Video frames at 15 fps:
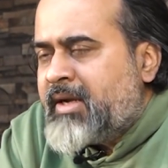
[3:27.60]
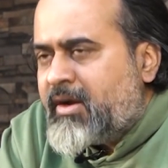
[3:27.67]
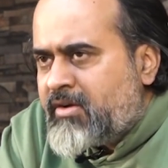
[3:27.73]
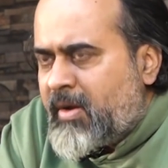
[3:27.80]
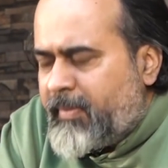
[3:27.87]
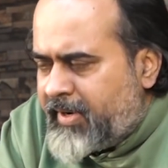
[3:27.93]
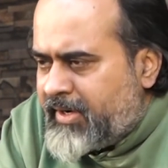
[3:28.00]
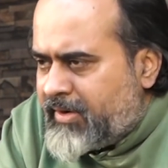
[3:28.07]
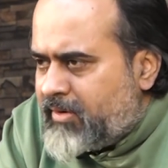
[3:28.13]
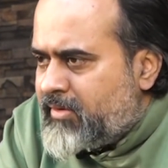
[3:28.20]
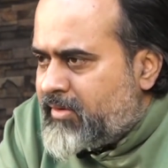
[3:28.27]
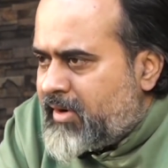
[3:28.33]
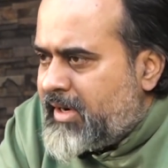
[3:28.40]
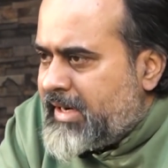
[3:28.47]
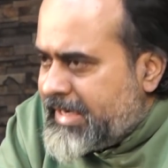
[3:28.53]
Now, coming
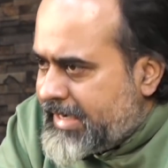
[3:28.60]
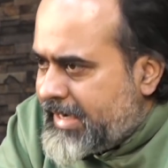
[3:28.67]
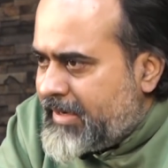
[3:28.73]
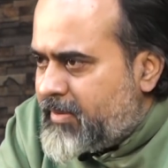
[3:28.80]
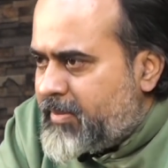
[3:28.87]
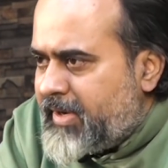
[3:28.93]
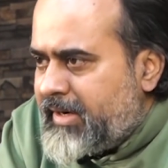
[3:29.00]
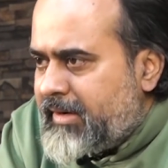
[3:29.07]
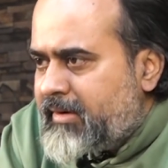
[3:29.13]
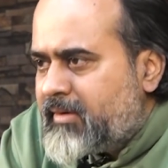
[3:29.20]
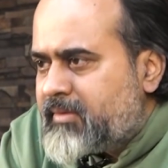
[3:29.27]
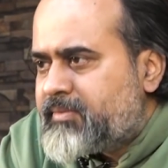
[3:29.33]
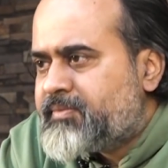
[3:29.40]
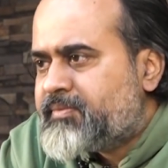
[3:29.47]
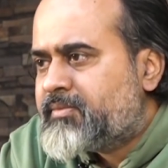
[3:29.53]
to contentment.
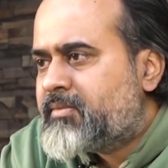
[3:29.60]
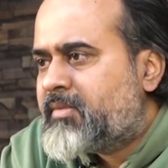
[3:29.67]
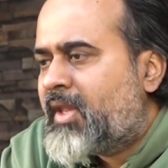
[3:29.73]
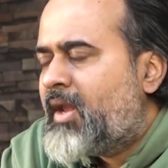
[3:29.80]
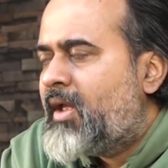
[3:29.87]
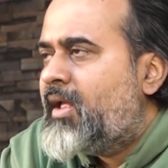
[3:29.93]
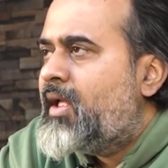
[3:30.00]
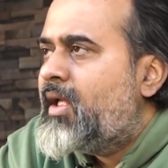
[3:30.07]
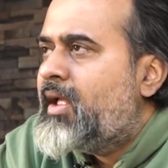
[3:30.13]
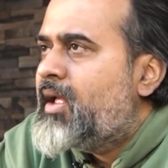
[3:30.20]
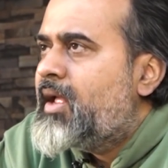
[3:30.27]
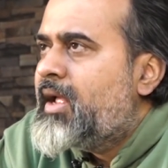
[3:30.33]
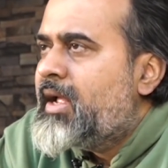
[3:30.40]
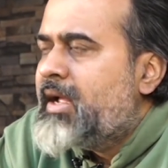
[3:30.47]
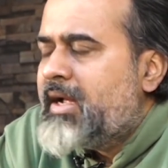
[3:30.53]

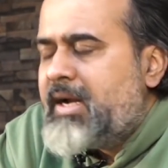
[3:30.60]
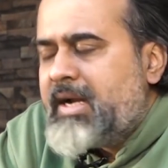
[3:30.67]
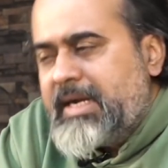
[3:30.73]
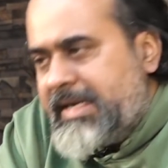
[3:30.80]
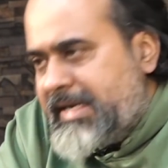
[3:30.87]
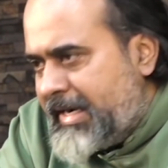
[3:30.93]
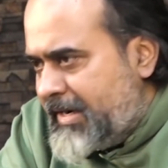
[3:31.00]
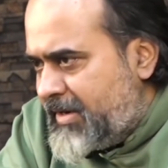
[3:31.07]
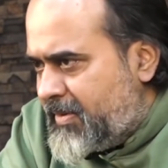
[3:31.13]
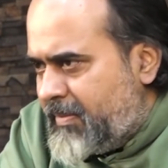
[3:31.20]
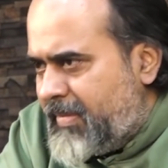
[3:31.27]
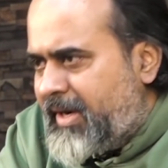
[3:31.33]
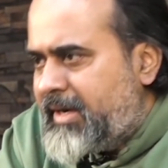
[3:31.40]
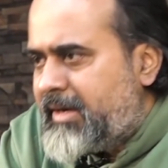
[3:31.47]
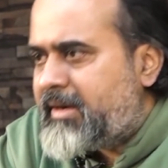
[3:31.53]

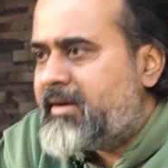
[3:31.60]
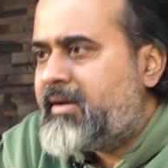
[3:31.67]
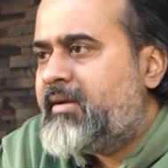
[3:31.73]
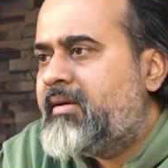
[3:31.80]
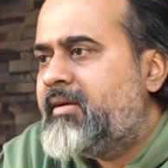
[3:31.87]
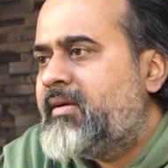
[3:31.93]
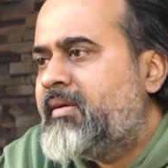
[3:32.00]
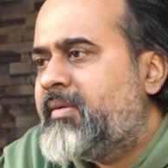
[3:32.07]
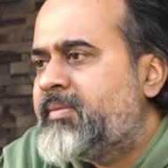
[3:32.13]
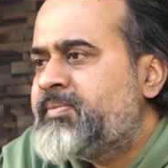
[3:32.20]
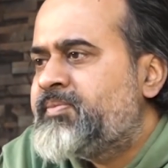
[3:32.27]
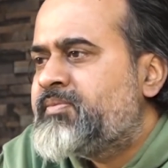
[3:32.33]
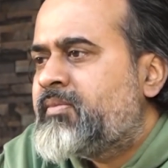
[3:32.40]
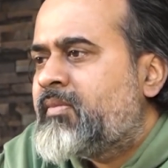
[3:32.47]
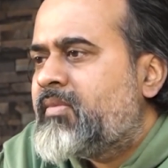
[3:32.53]
Contentment
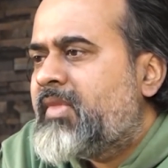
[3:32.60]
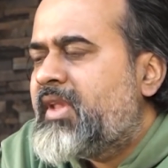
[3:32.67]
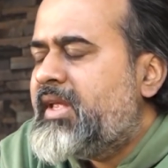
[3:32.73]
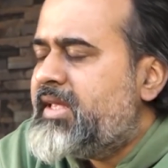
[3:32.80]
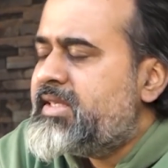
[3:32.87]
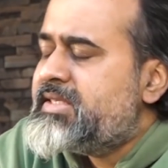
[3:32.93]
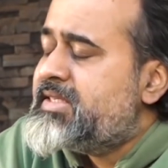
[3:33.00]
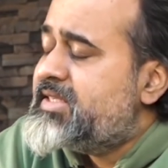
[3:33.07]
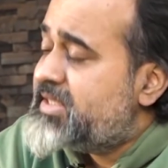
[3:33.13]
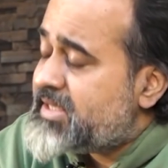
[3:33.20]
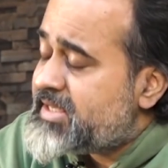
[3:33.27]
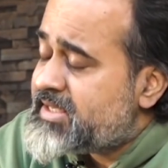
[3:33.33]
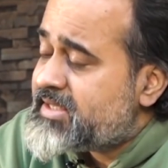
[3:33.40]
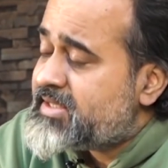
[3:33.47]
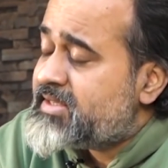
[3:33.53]
is
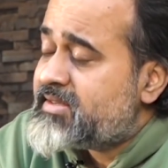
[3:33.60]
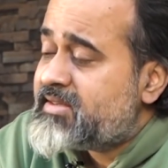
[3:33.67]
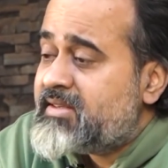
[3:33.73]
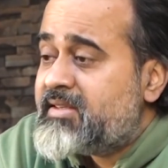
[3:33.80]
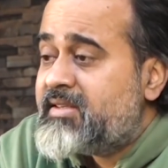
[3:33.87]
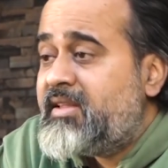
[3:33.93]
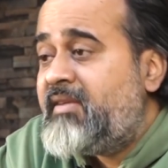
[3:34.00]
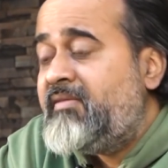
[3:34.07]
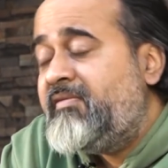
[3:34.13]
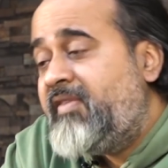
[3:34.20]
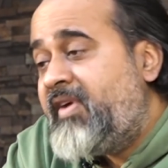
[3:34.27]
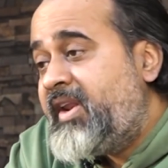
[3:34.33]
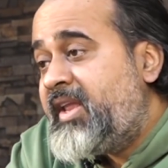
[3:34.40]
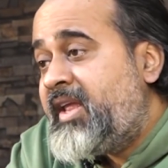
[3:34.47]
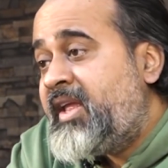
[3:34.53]
just the
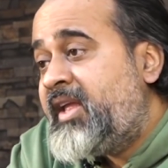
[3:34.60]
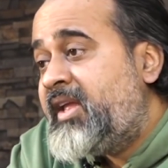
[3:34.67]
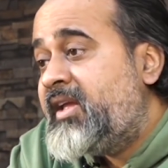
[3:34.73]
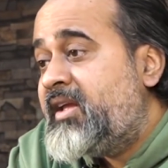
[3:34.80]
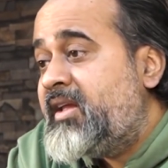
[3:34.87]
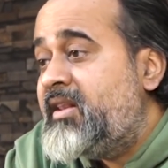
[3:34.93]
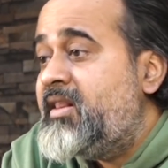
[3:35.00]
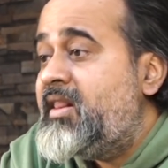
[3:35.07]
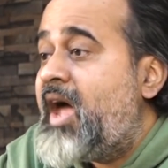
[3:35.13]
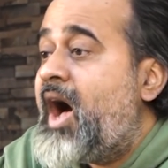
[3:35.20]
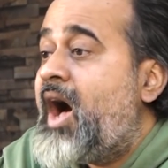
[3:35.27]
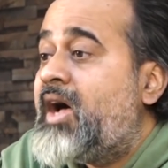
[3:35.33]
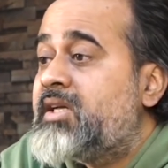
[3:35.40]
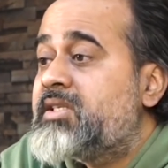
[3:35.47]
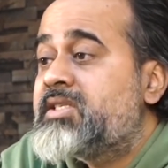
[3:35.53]
very
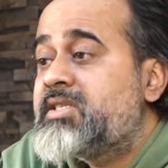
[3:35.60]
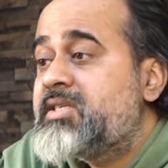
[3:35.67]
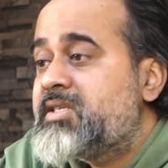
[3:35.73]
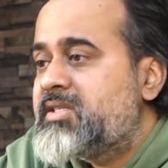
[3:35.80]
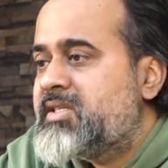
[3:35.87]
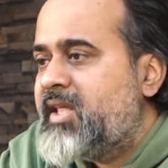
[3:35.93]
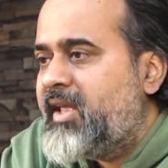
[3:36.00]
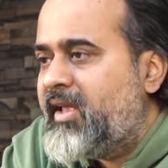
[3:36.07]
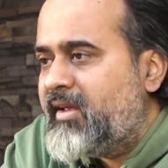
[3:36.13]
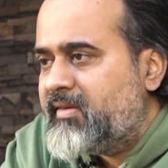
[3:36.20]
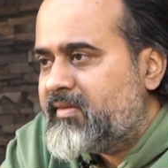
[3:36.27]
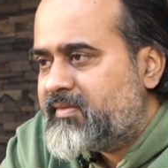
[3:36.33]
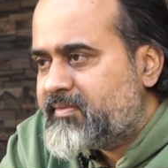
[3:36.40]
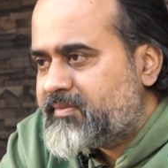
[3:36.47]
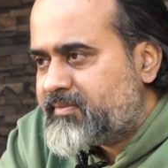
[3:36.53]
last
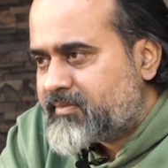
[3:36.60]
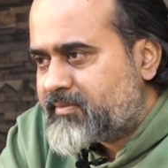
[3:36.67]
thing.